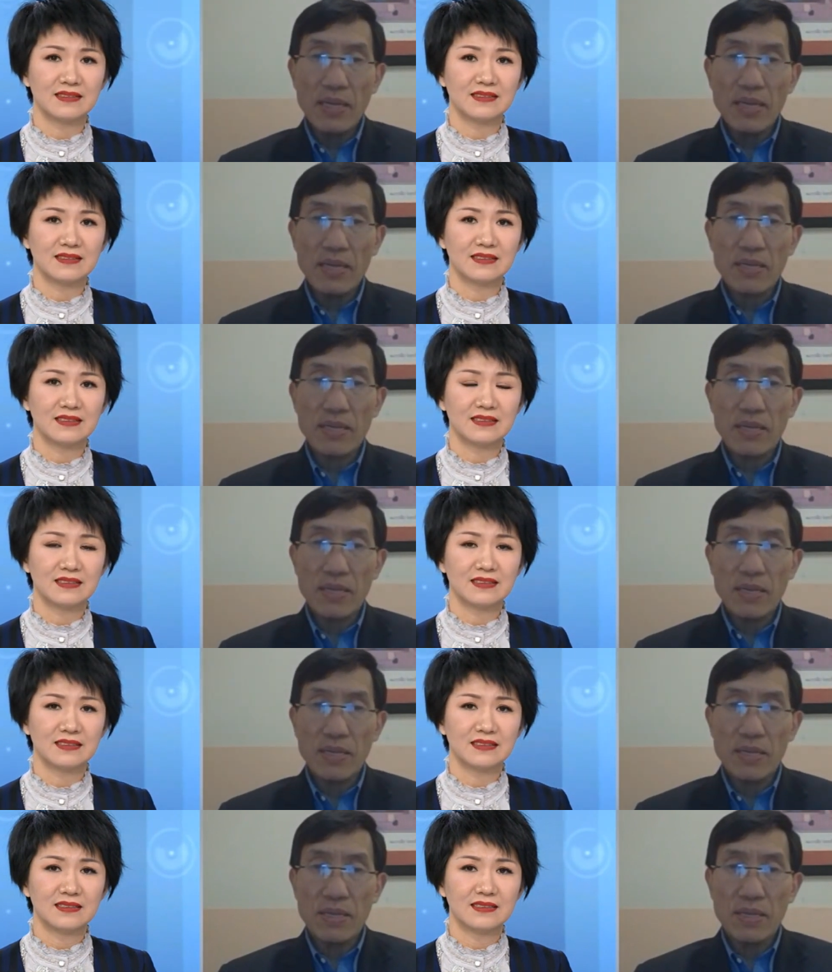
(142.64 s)
Speaker 1: I think
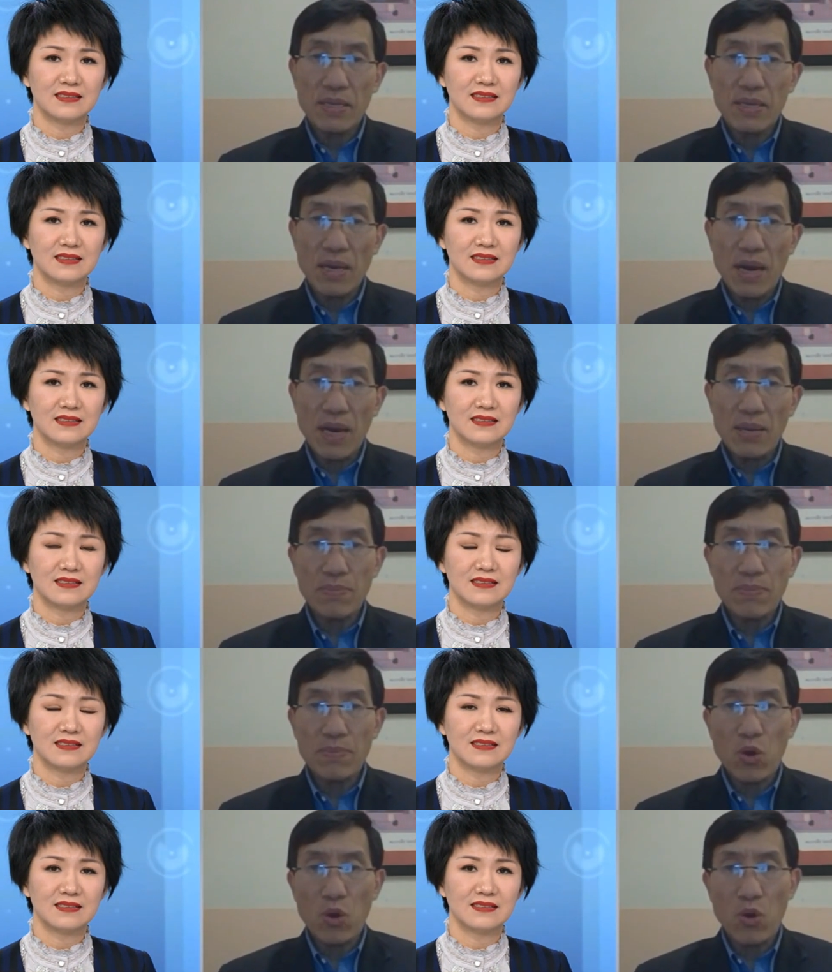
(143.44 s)

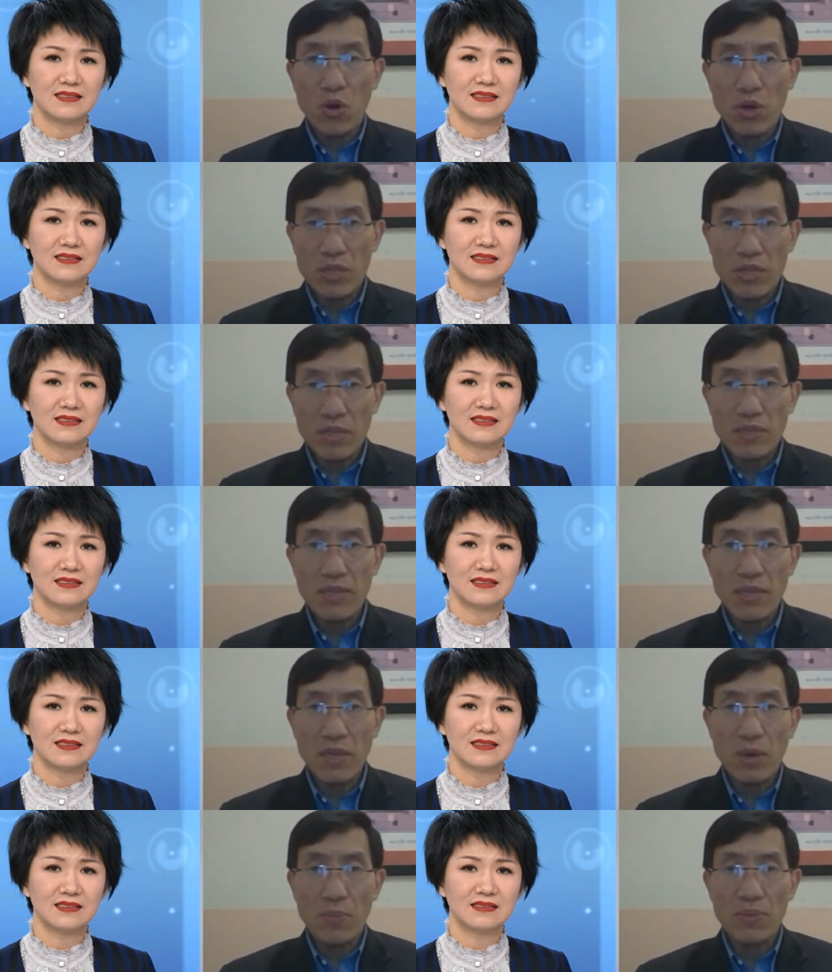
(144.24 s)
I'm
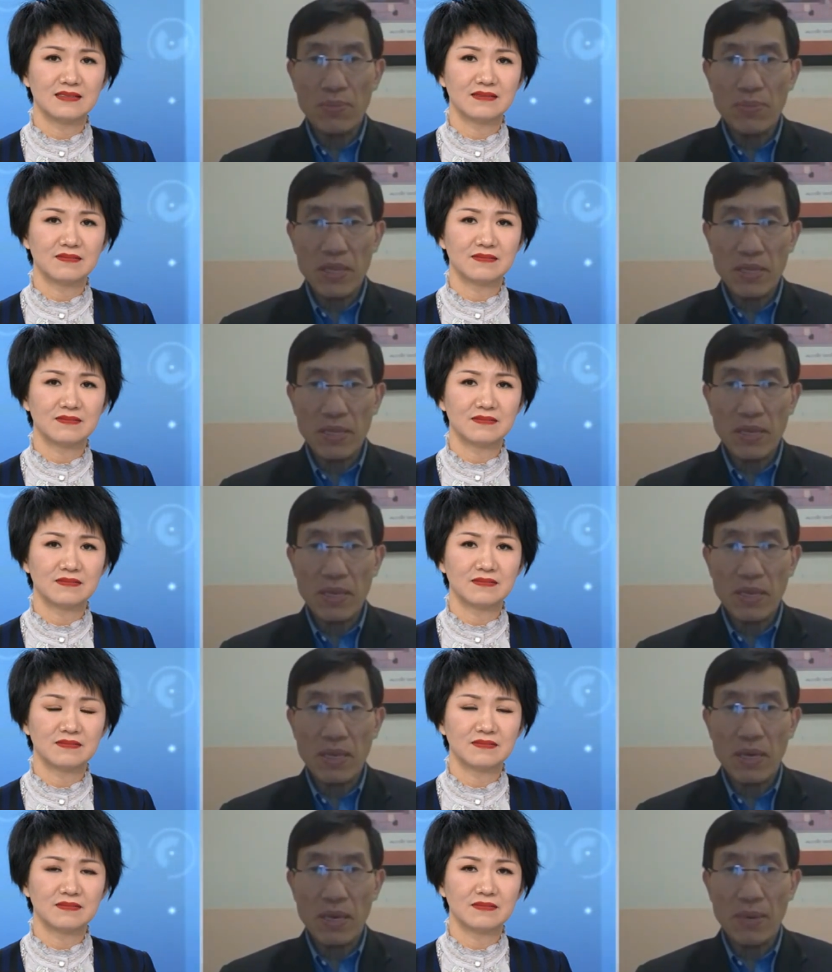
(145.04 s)
cautiously
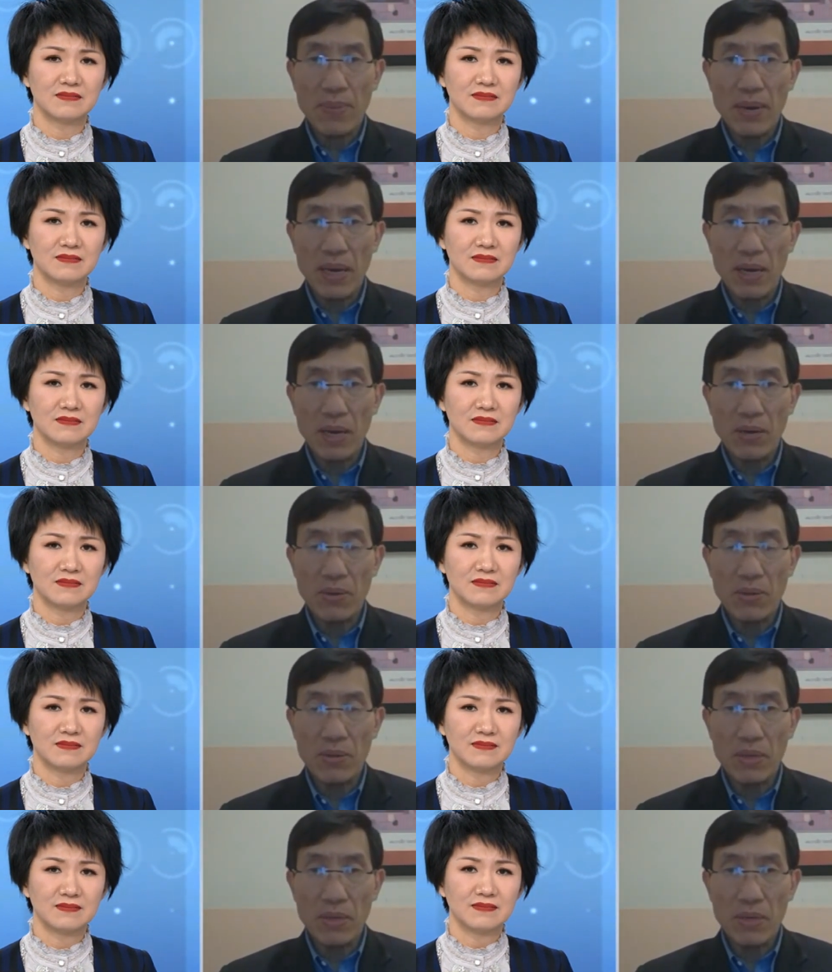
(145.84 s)
optimistic
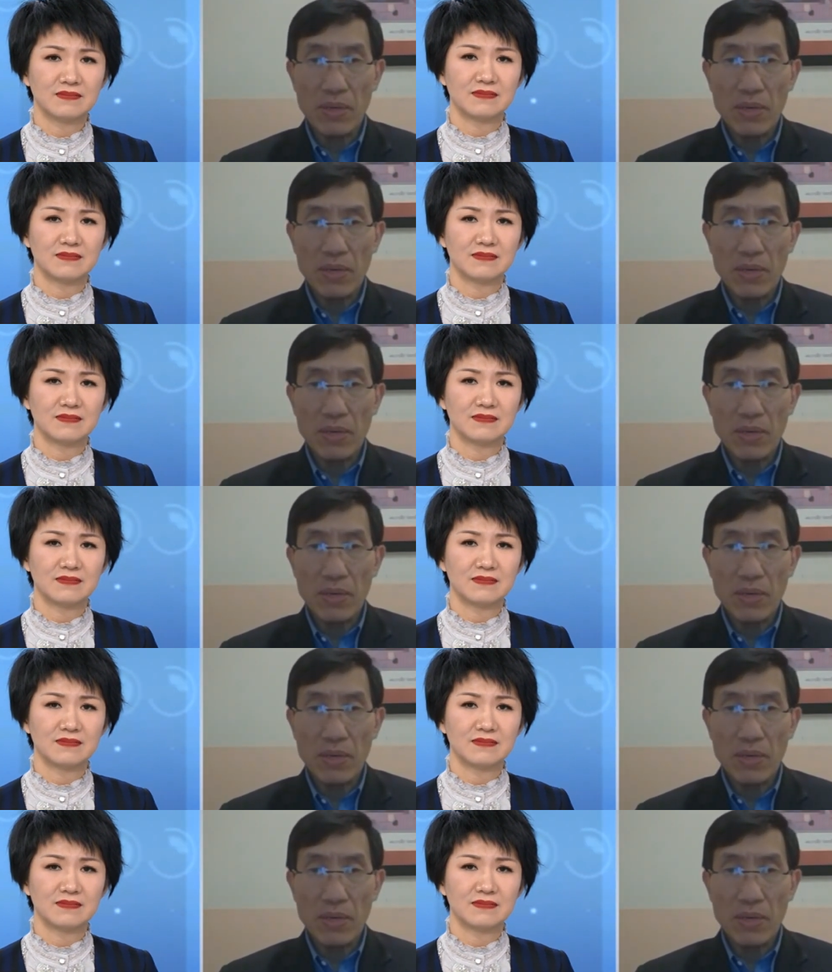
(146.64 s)
about